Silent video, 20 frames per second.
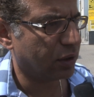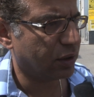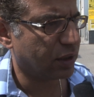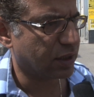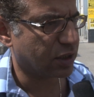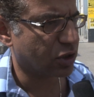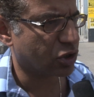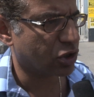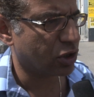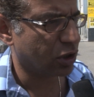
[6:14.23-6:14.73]

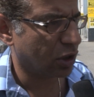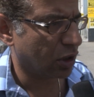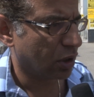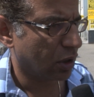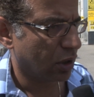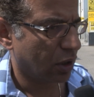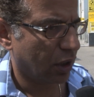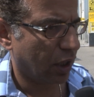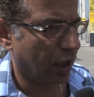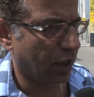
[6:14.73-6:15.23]
decision,
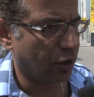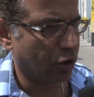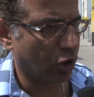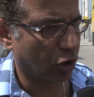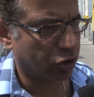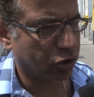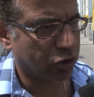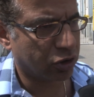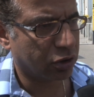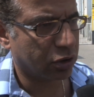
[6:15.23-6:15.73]
and
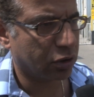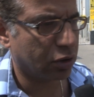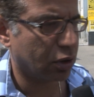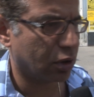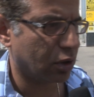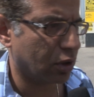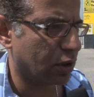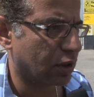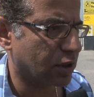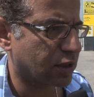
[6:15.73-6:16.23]
not
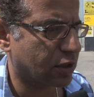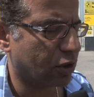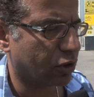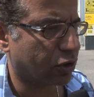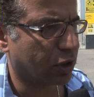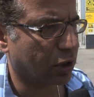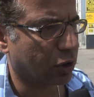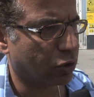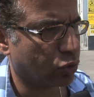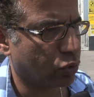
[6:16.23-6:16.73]
starting